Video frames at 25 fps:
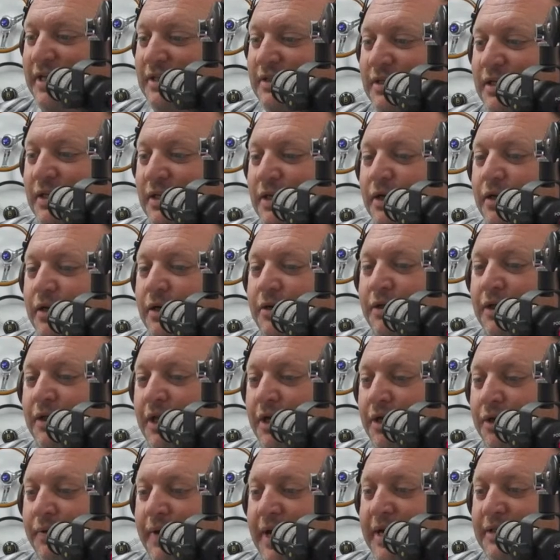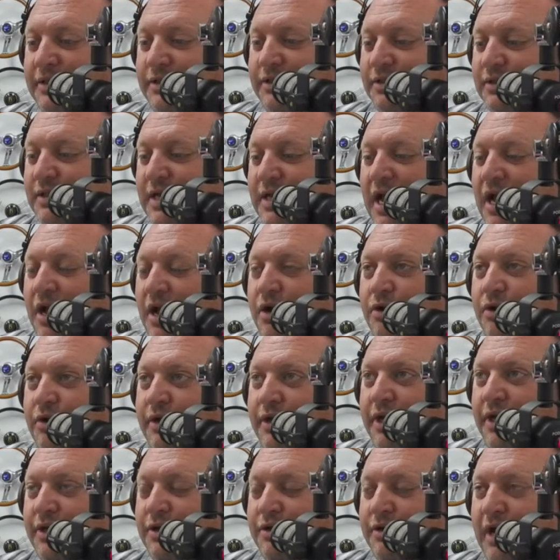that are racers now,
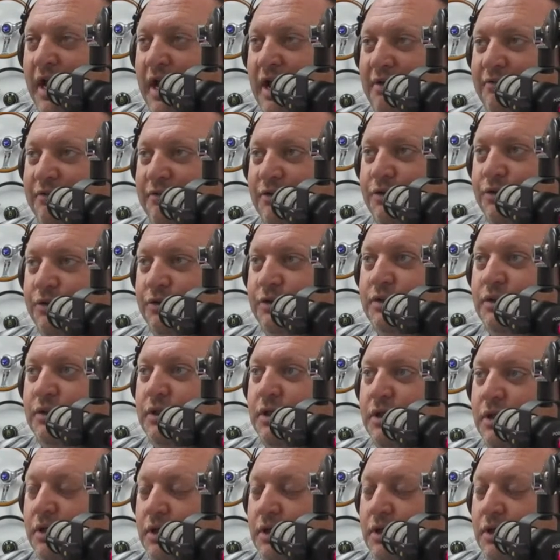and you have those